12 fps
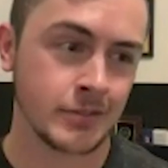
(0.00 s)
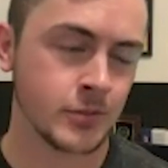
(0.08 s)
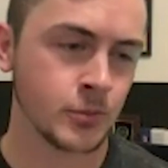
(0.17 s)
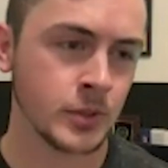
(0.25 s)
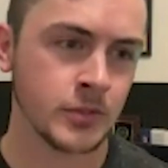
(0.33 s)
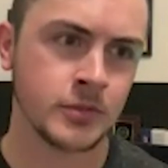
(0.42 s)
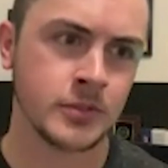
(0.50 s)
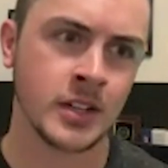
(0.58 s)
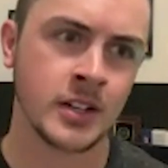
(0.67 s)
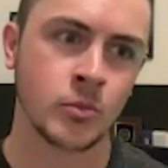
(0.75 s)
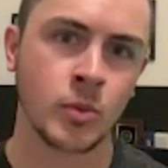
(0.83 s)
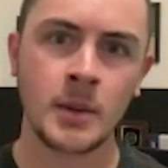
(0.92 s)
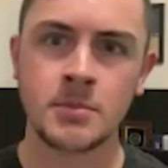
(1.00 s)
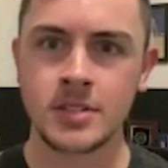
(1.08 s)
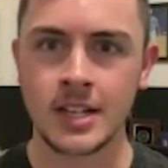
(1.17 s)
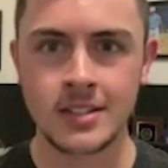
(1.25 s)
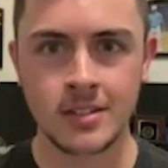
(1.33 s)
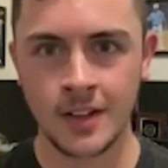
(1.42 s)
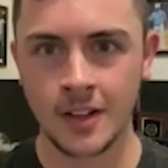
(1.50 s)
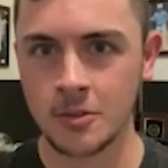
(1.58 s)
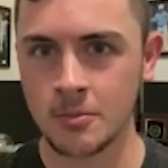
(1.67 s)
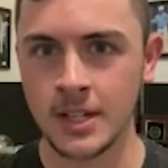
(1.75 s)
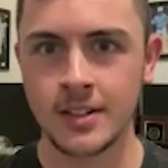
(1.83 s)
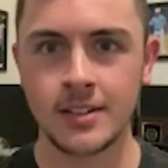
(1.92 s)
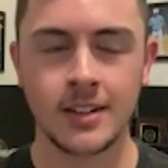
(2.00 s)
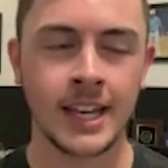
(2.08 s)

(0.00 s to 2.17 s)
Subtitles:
We've done website development,